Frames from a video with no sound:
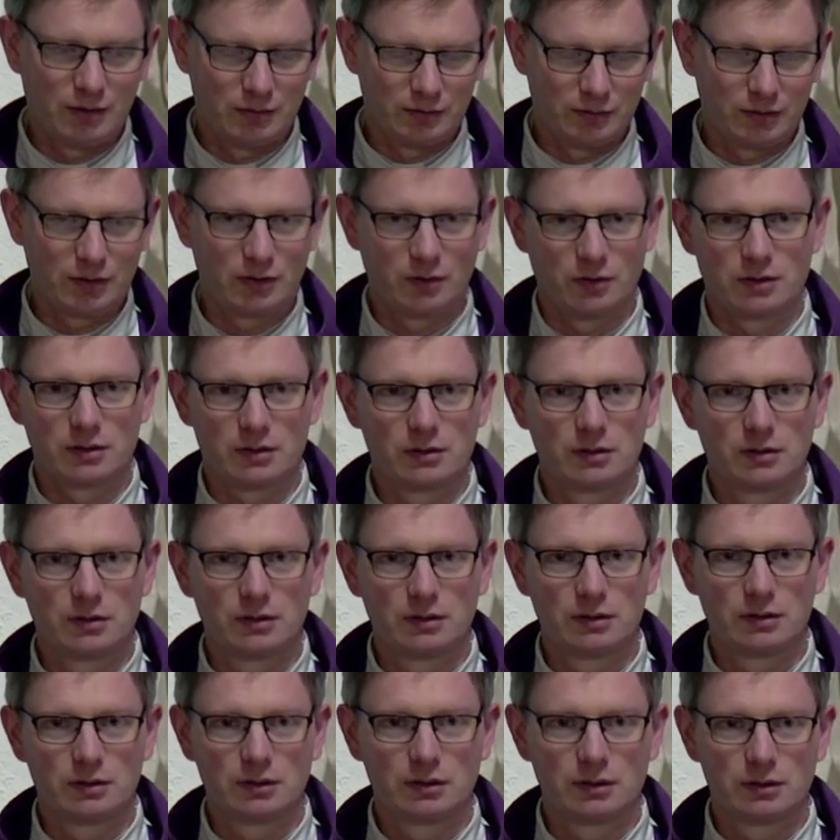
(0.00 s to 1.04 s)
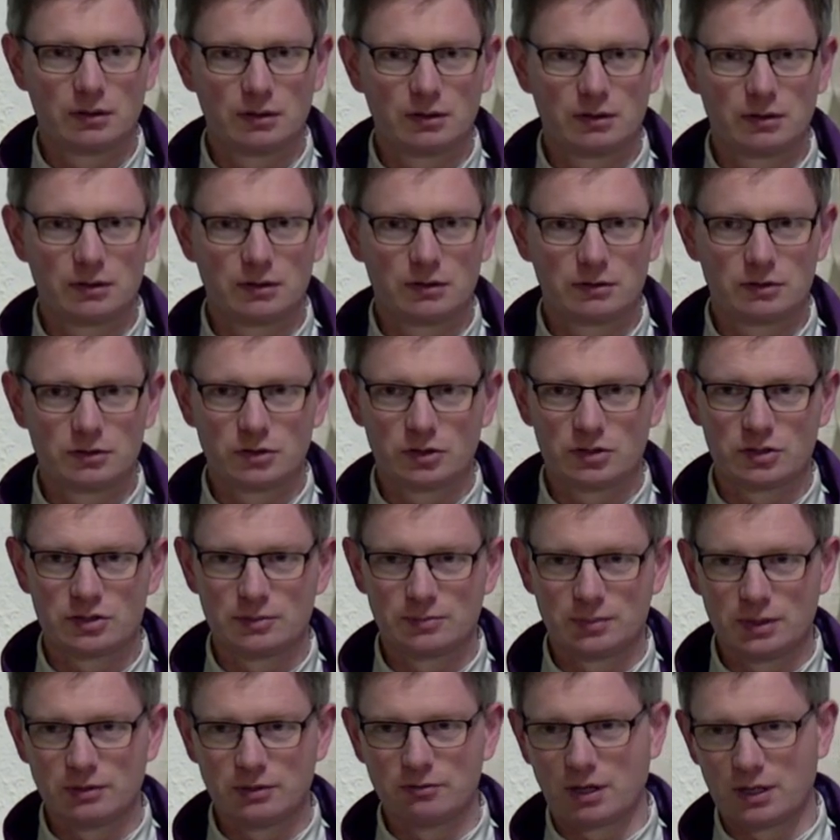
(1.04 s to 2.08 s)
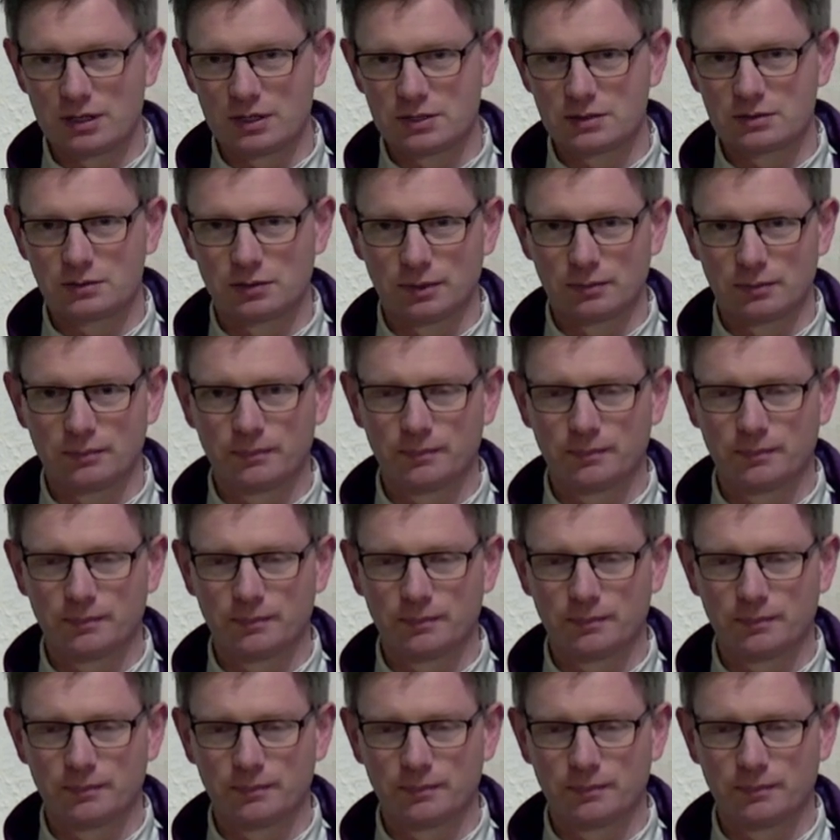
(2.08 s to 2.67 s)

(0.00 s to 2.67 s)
the Lord, to just simply rest with Him